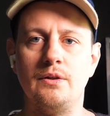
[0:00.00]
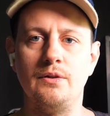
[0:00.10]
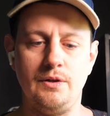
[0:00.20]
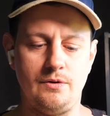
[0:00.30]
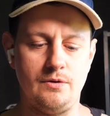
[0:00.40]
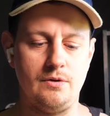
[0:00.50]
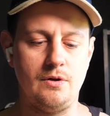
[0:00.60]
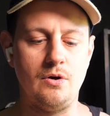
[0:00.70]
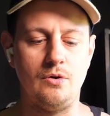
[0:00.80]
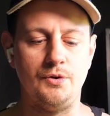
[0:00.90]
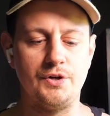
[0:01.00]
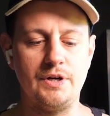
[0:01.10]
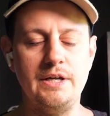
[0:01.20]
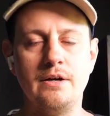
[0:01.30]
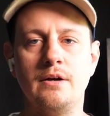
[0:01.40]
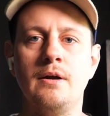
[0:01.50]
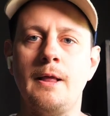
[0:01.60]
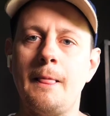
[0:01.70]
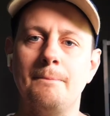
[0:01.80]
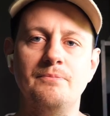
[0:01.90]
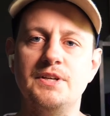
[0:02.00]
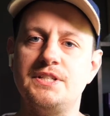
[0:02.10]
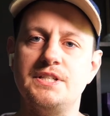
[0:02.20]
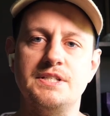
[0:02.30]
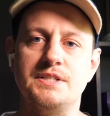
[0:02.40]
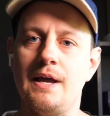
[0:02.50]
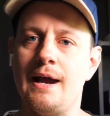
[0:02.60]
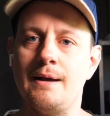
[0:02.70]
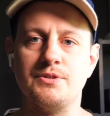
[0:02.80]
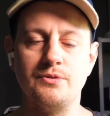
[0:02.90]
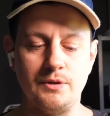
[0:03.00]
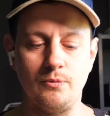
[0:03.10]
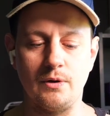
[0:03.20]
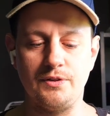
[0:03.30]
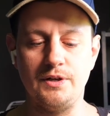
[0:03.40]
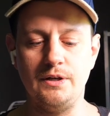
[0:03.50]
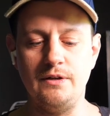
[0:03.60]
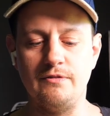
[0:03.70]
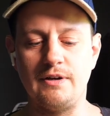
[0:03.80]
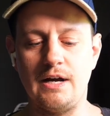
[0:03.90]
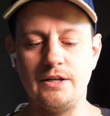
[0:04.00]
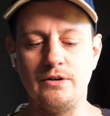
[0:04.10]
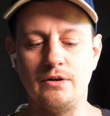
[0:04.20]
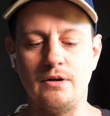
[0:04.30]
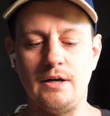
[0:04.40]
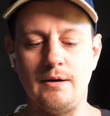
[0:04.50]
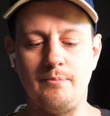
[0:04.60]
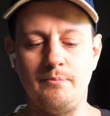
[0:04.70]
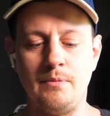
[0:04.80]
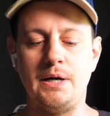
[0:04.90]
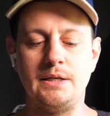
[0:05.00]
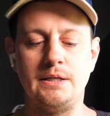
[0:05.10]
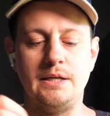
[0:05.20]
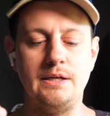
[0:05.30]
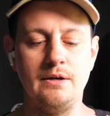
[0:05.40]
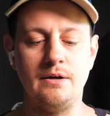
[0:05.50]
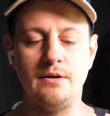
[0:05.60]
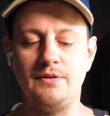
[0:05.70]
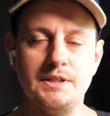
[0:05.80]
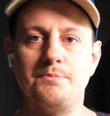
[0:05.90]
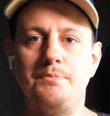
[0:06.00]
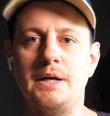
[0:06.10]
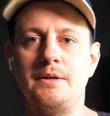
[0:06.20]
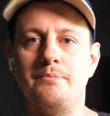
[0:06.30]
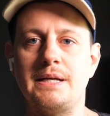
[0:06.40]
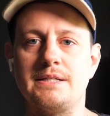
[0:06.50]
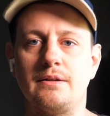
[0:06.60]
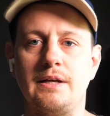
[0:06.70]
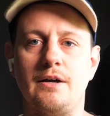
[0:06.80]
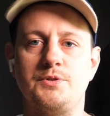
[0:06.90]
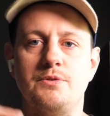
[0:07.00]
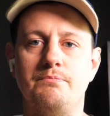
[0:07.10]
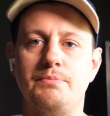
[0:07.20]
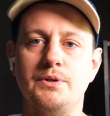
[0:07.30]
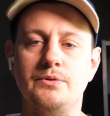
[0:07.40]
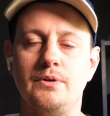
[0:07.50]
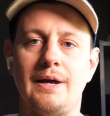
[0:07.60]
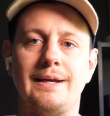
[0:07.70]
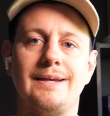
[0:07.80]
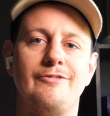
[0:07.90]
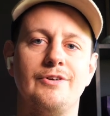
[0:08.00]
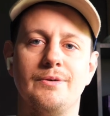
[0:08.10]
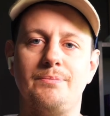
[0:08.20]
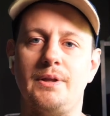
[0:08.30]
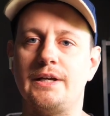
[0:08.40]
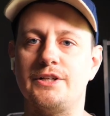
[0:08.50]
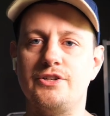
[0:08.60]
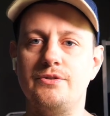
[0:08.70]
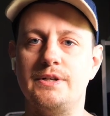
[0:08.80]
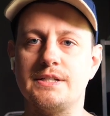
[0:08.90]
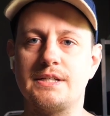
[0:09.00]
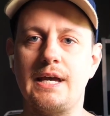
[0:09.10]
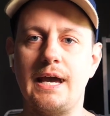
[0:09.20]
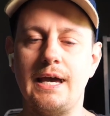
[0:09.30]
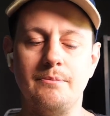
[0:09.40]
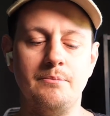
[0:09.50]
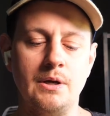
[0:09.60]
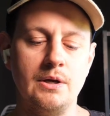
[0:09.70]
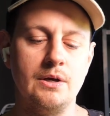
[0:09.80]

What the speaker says: little holder here. This is absolutely worth it. You've got your button here. This button basically helps you boot. Like if you're playing a 2-disc game,